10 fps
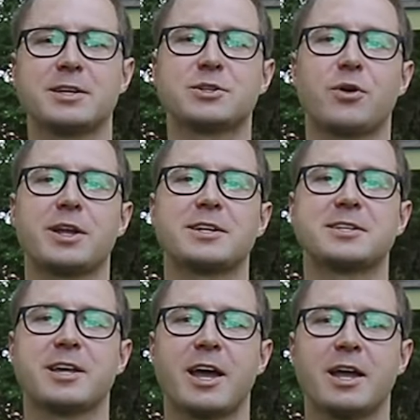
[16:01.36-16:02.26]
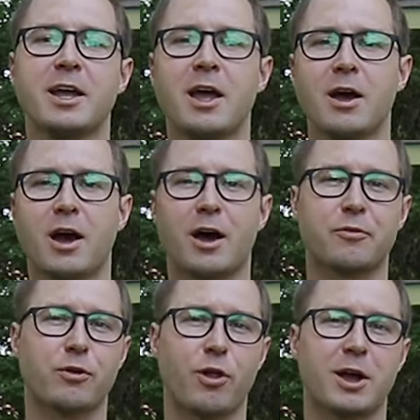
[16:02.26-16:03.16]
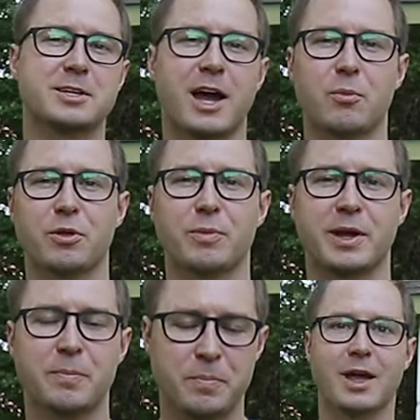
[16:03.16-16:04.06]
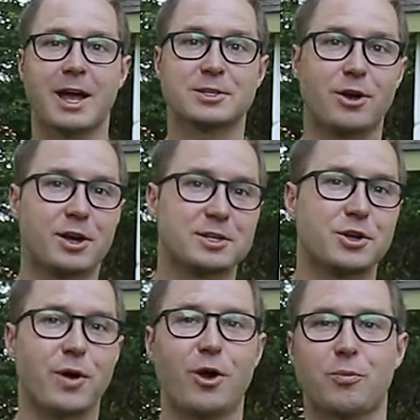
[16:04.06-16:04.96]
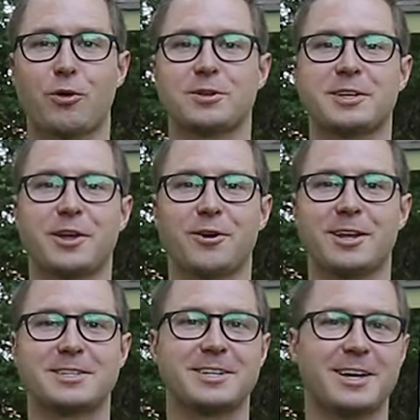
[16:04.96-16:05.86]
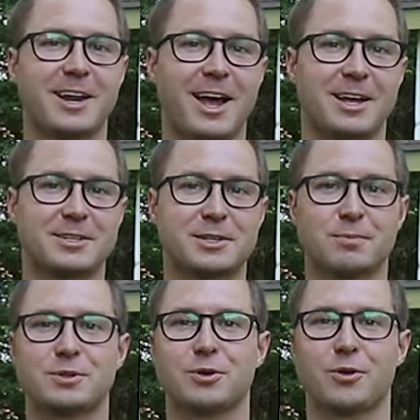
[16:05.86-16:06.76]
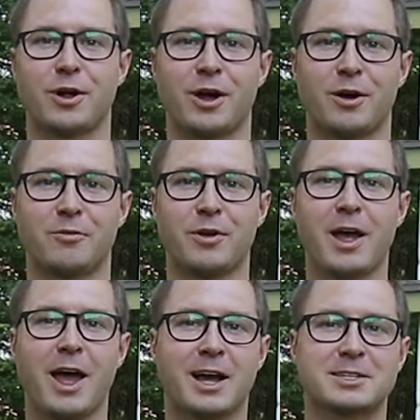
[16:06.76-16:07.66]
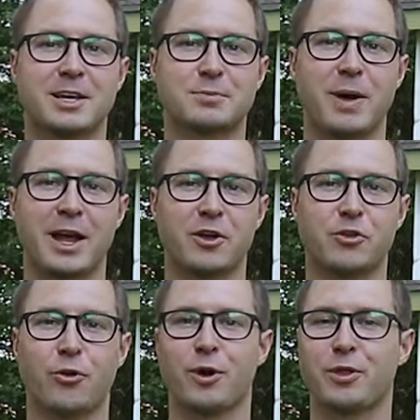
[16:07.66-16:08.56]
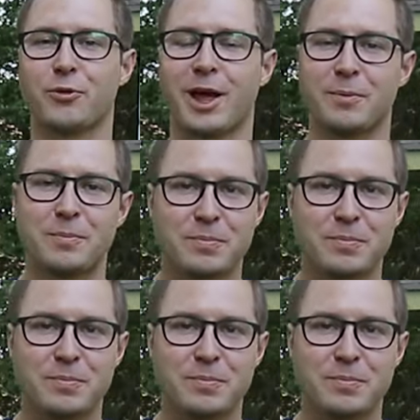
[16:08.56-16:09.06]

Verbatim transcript: is going to stay uh, for a long time with me, as long as no airport security see it as some sort of excess baggage or a threat.